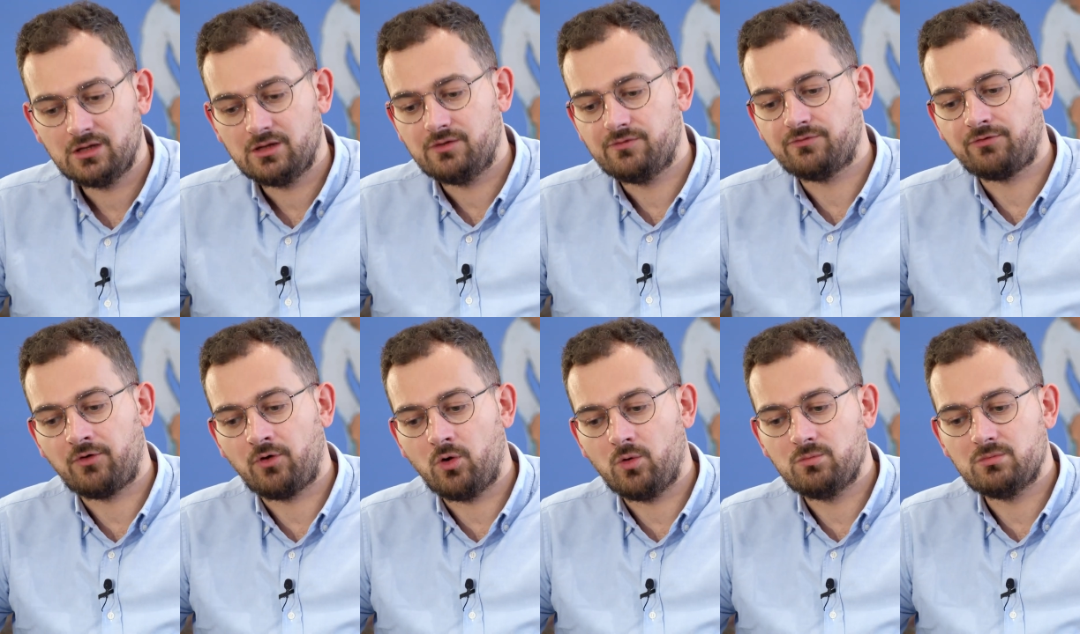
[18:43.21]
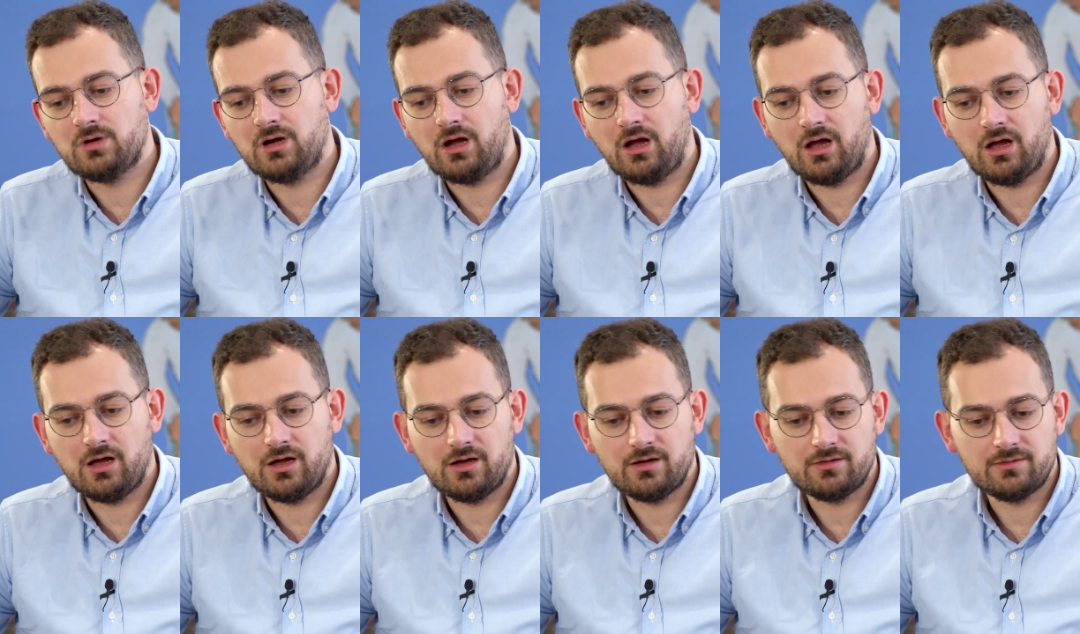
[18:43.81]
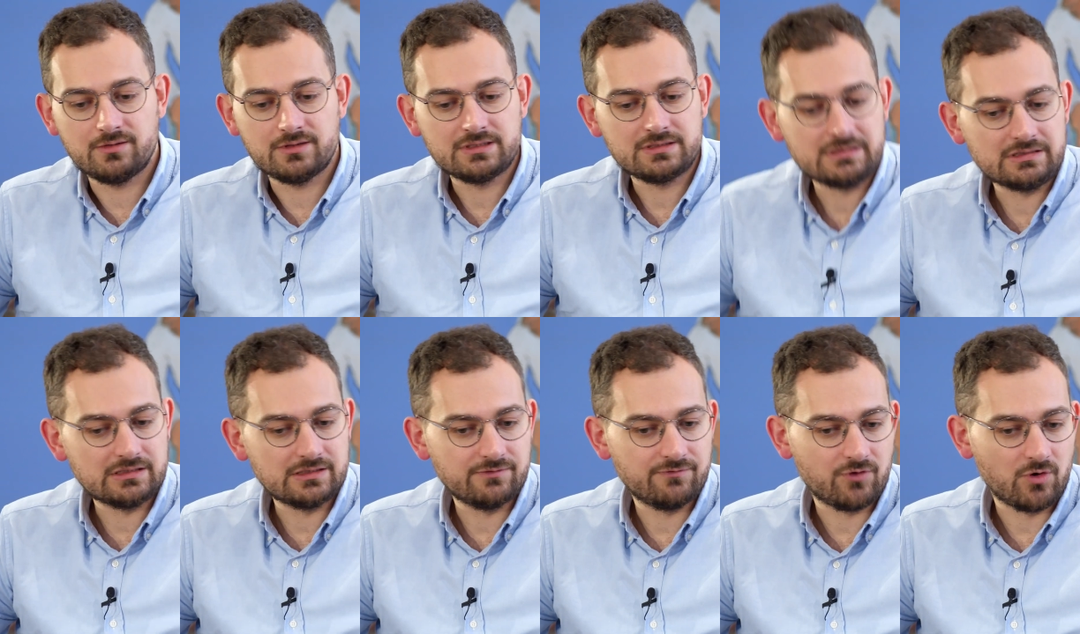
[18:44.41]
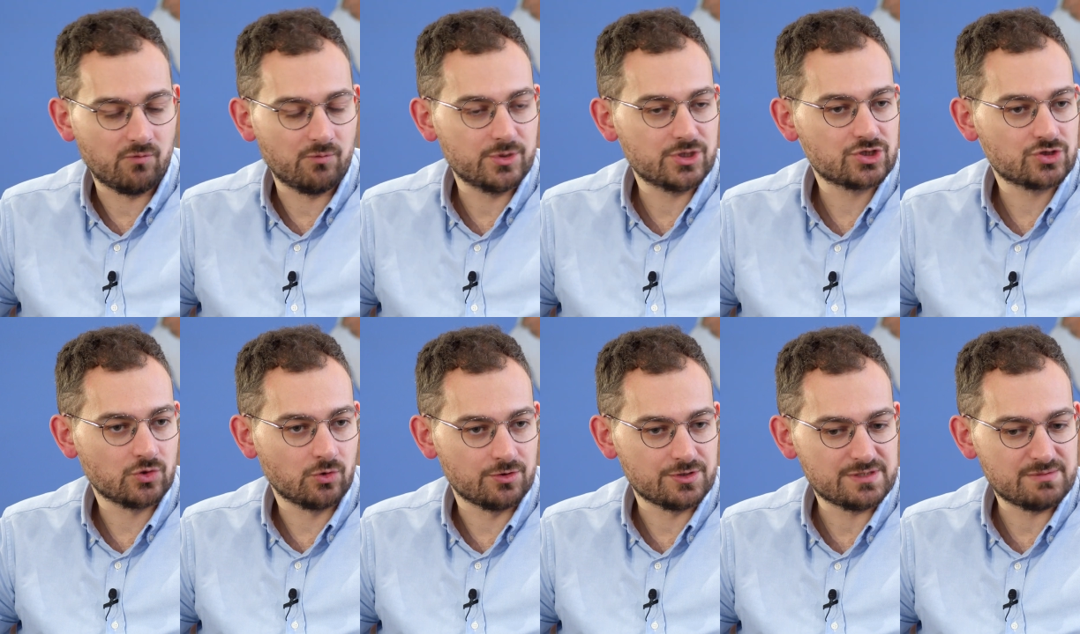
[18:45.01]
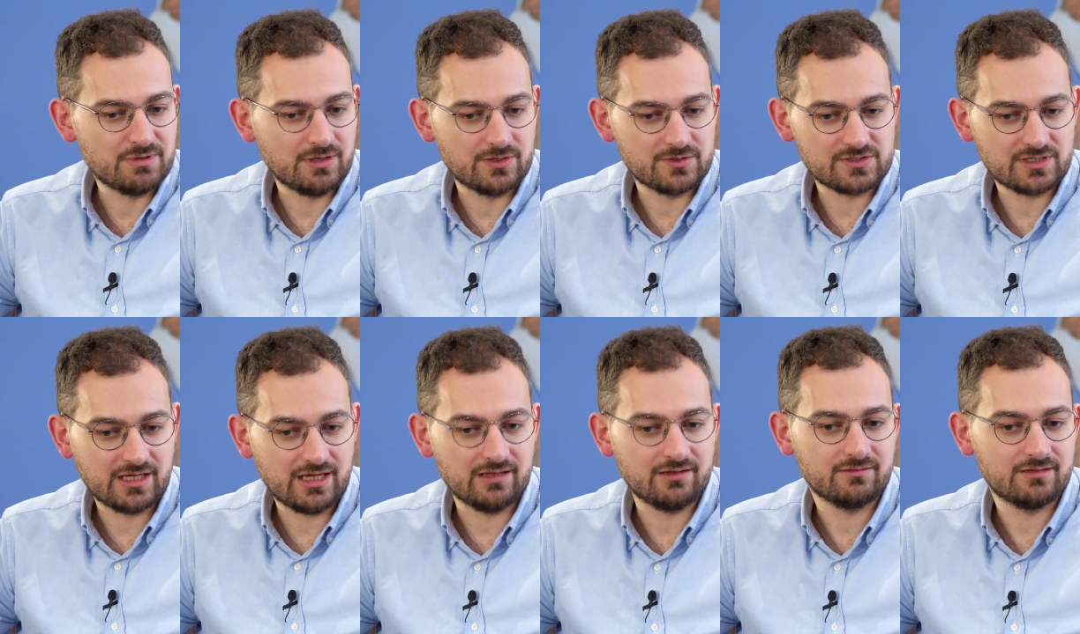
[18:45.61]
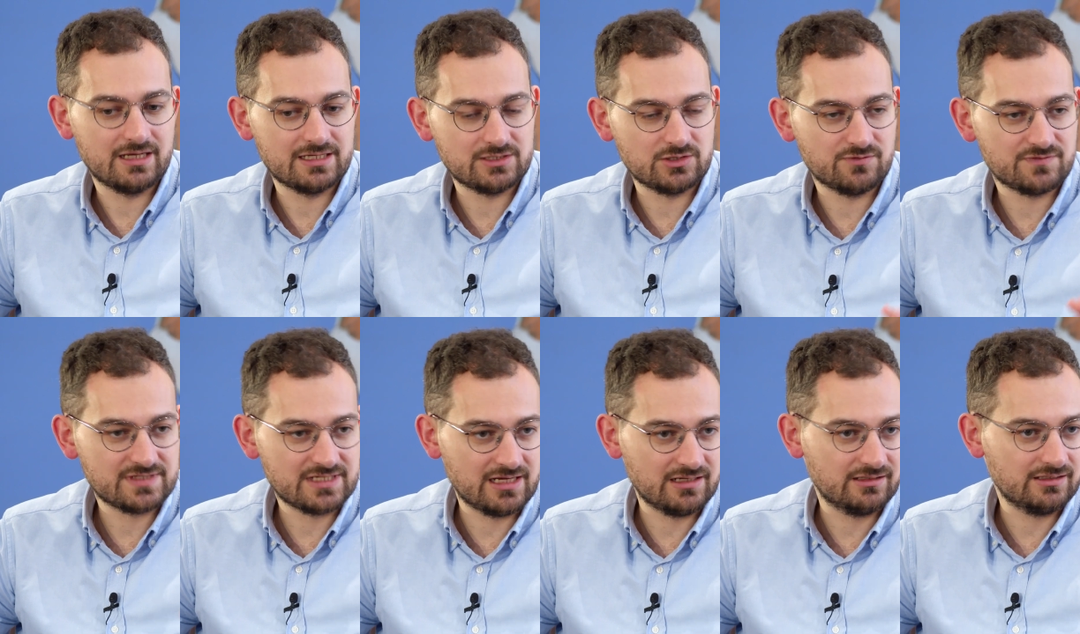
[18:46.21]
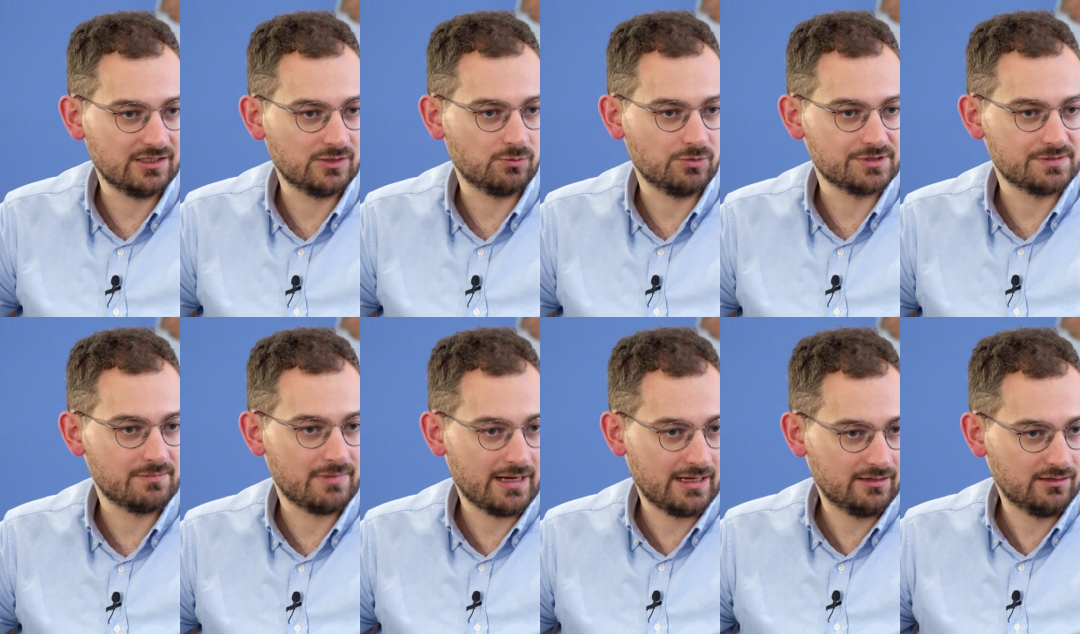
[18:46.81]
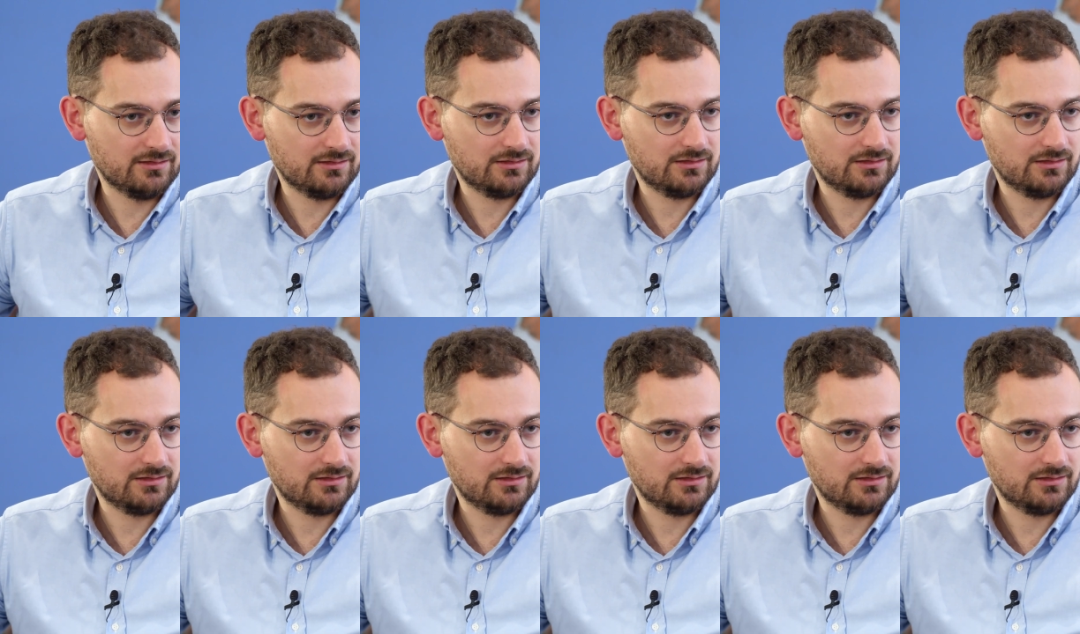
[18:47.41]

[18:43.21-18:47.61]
from which source, because again, as you've said, it was banned.